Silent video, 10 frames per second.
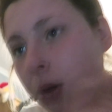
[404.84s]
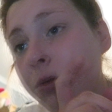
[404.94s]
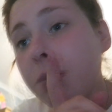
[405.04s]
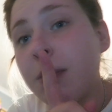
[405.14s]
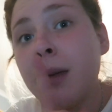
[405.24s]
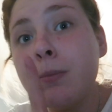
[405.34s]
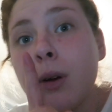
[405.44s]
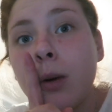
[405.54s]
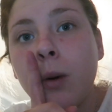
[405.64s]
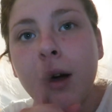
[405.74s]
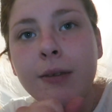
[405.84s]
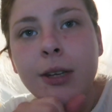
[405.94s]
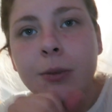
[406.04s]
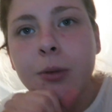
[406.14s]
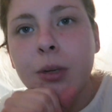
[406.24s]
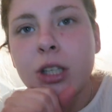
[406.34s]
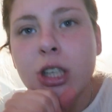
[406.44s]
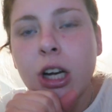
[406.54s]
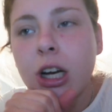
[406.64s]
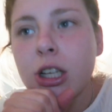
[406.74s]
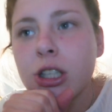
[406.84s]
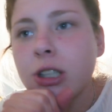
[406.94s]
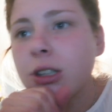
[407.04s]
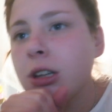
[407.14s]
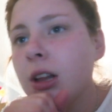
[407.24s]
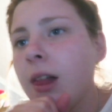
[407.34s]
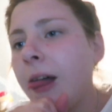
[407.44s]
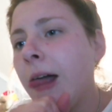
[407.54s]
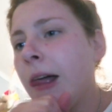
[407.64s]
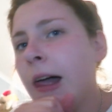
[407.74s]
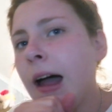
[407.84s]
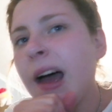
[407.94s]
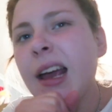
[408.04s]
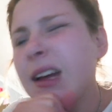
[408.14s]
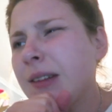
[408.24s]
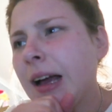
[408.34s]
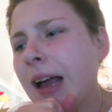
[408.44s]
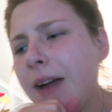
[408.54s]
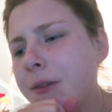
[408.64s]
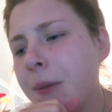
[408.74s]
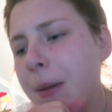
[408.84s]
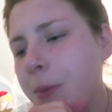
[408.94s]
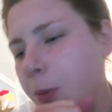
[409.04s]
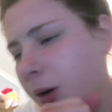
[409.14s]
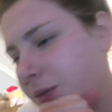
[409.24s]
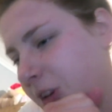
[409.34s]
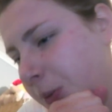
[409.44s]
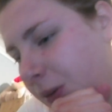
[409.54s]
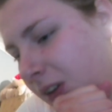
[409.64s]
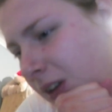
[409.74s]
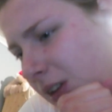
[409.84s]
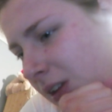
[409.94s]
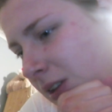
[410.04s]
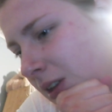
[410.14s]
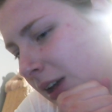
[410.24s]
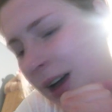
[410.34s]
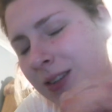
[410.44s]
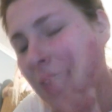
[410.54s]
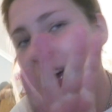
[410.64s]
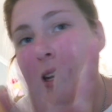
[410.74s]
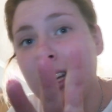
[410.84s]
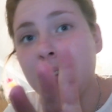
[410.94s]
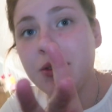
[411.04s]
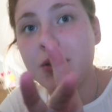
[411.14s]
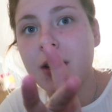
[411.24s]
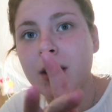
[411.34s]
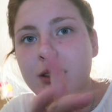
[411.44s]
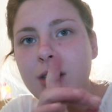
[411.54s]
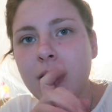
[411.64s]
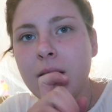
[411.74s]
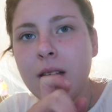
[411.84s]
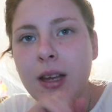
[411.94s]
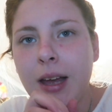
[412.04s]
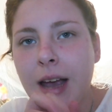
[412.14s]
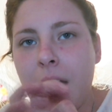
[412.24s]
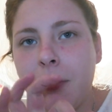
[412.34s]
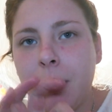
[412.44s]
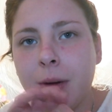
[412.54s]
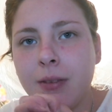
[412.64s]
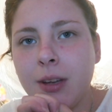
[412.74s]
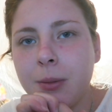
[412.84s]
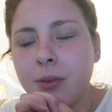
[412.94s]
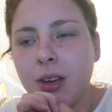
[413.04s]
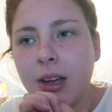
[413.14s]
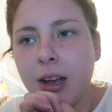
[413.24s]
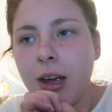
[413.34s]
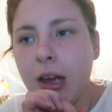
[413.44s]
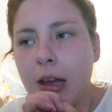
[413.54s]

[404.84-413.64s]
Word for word: or remember what I've done with my charger I, I can't remember what I've done with it I haven't had it in a few days I can't remember what I've done with it and I